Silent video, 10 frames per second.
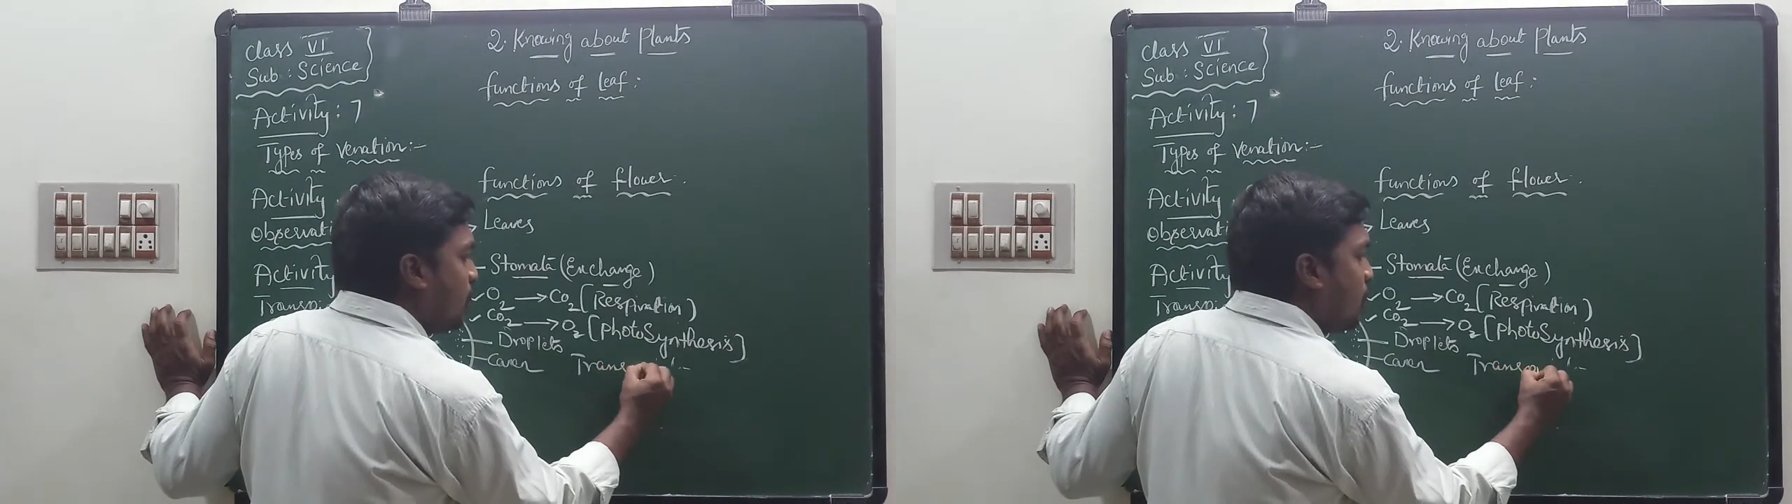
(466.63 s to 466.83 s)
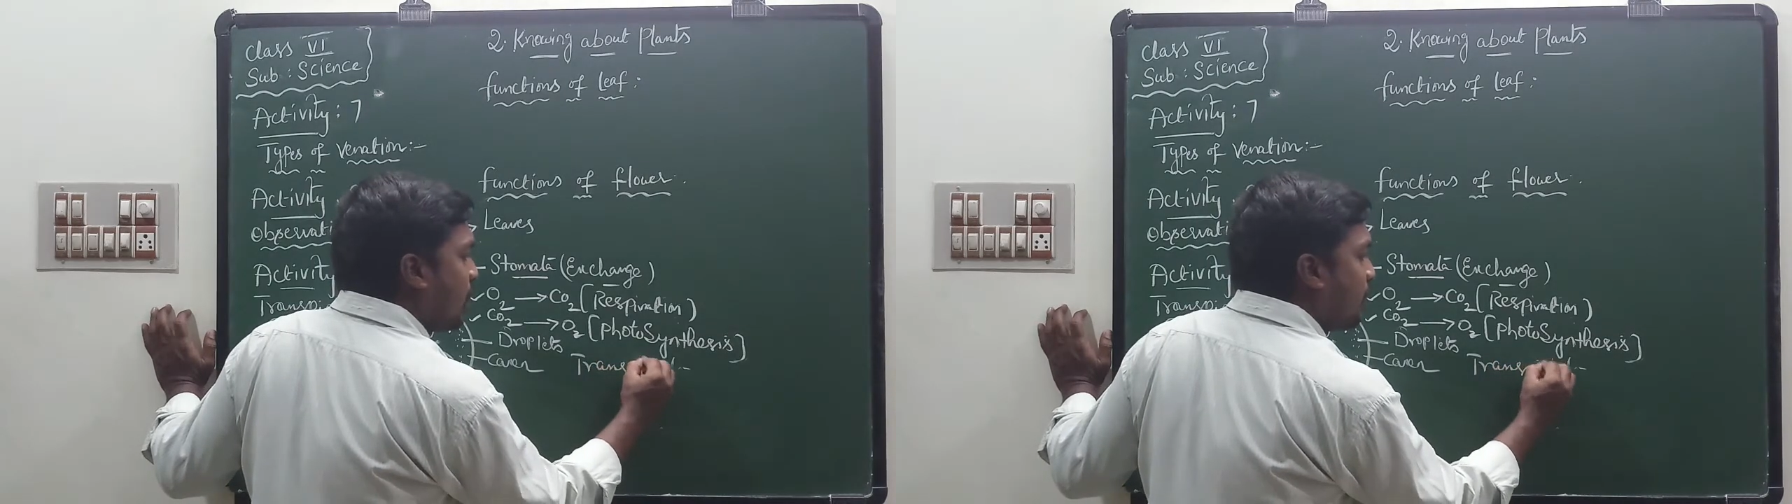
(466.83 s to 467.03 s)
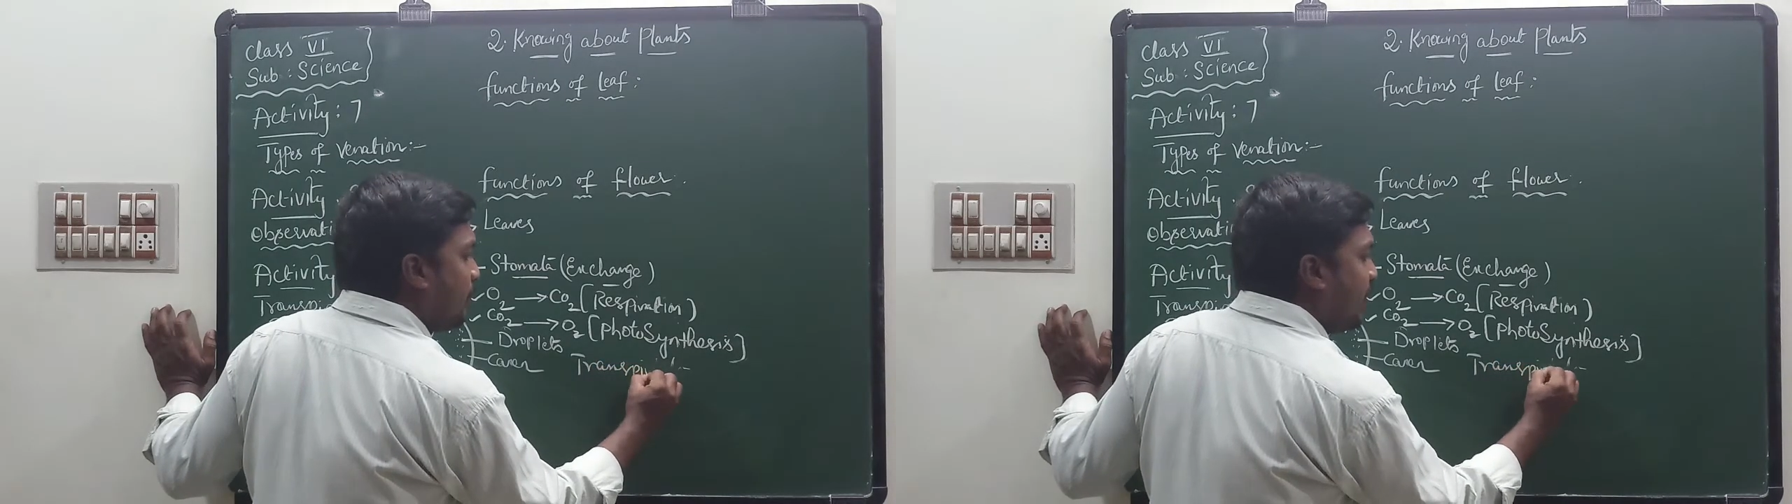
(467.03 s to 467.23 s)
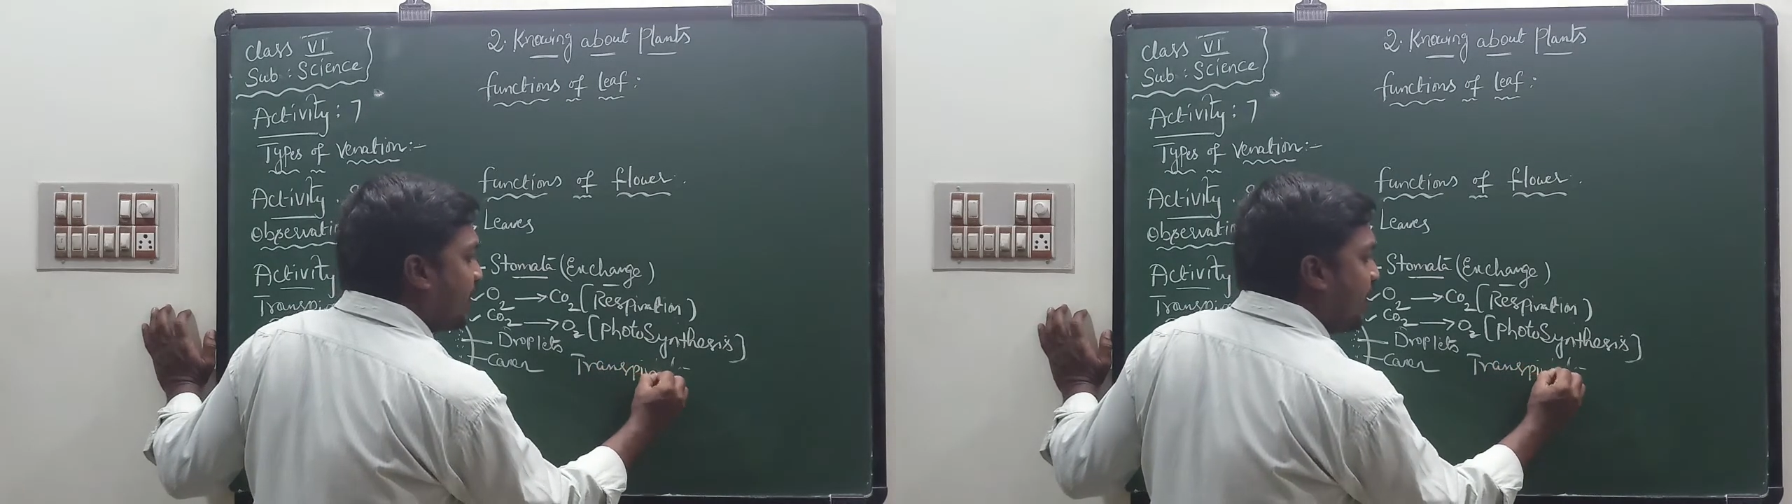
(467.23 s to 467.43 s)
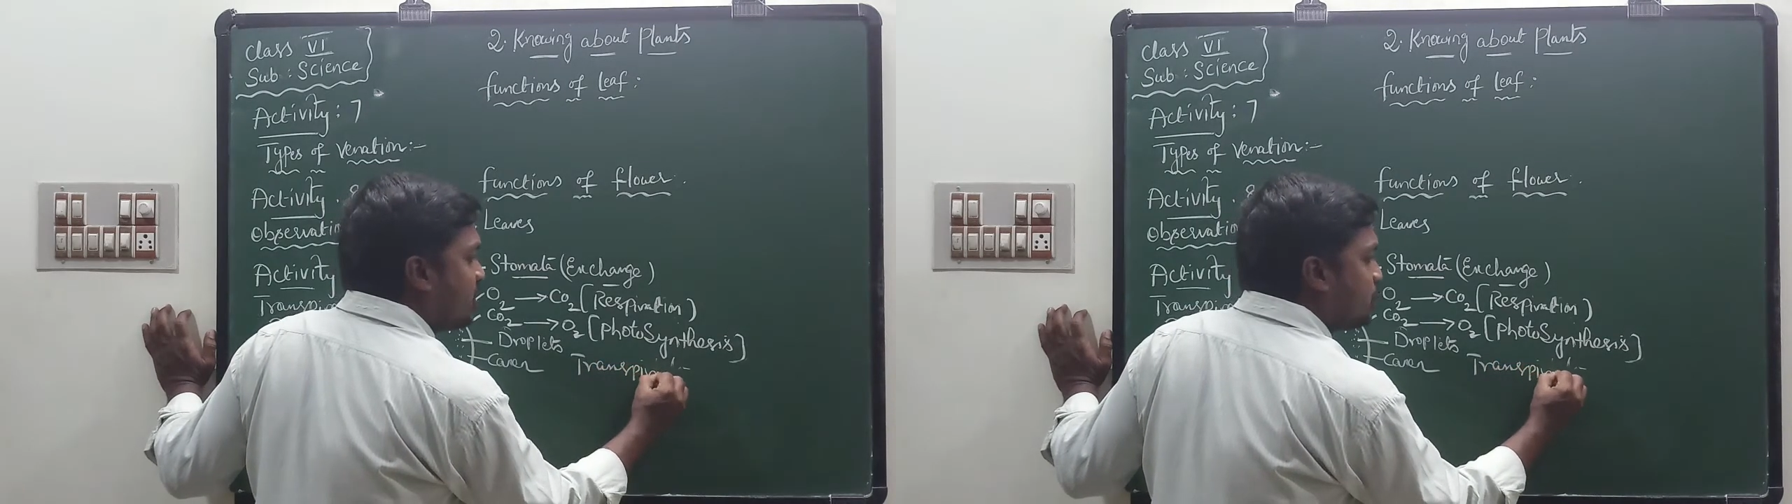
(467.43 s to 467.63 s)
What do you mean by
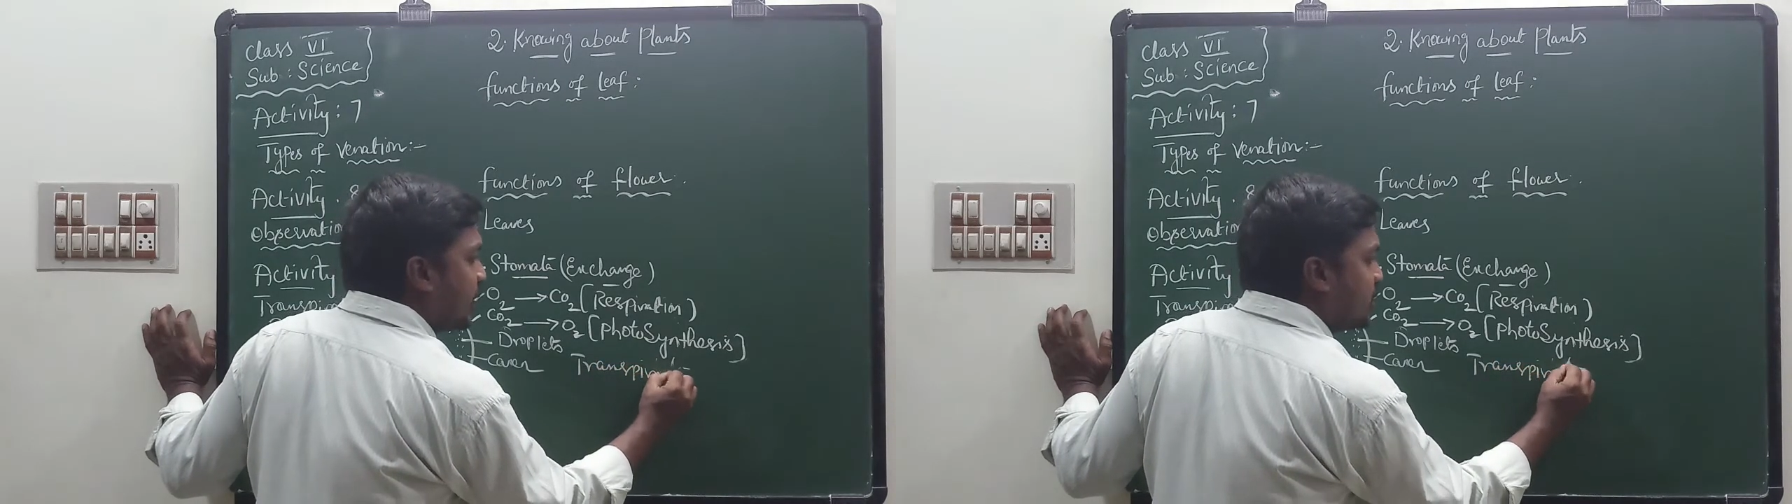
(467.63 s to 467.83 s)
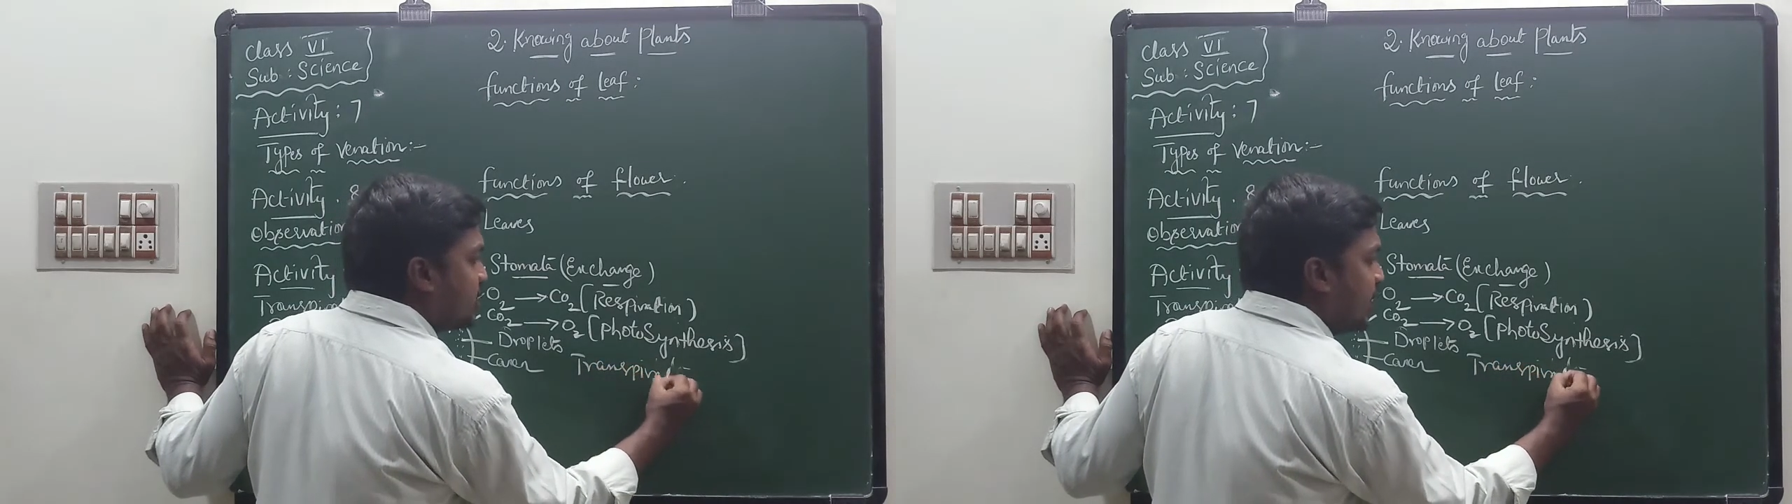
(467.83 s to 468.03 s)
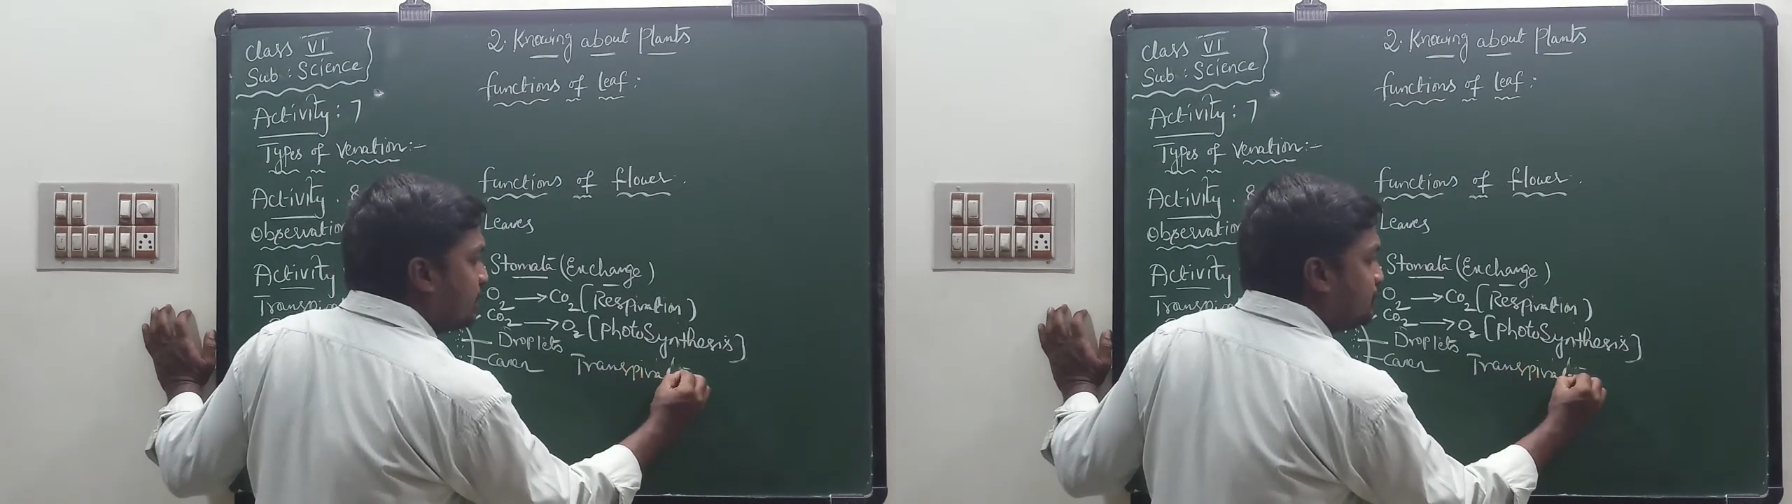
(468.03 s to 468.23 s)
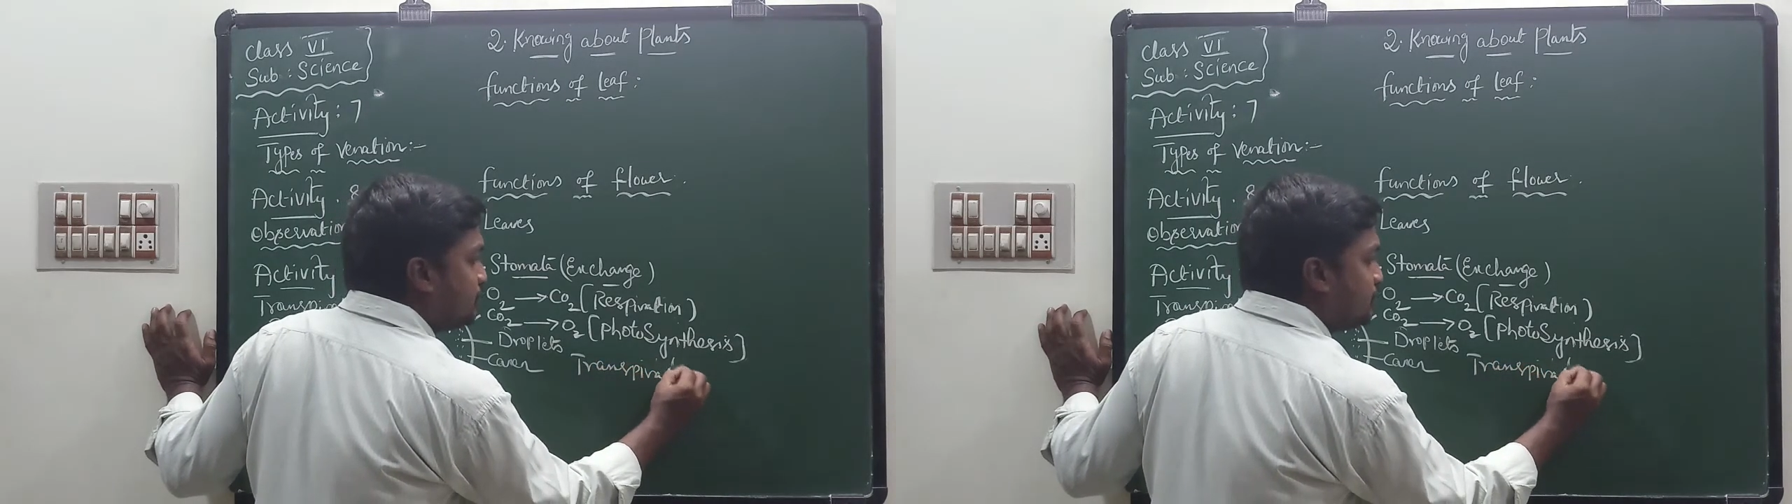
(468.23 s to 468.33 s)
transpiration?